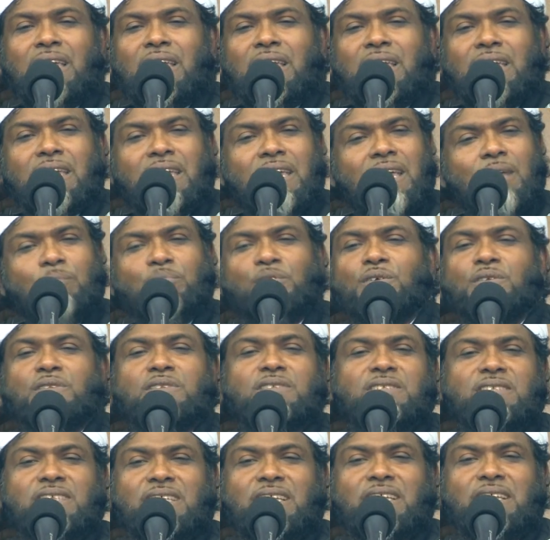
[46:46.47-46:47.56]
he kept on
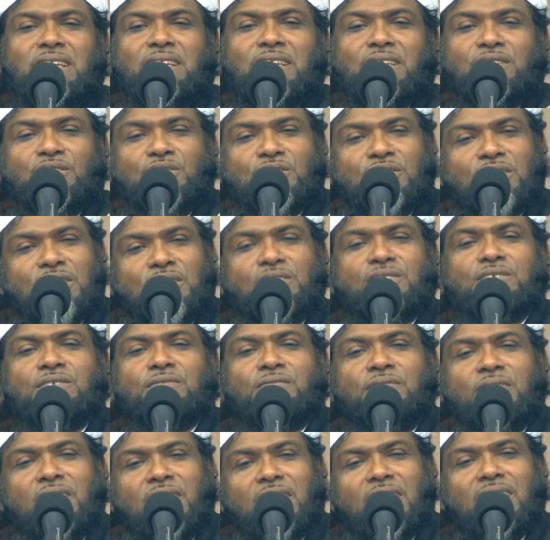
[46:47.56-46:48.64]
saying that Shaykh
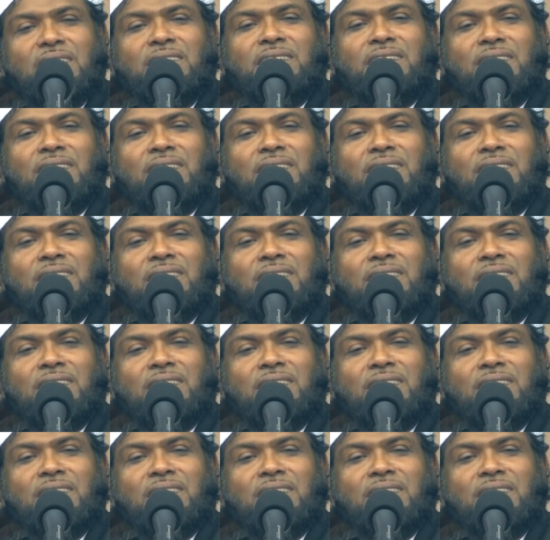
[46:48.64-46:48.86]
Shafayat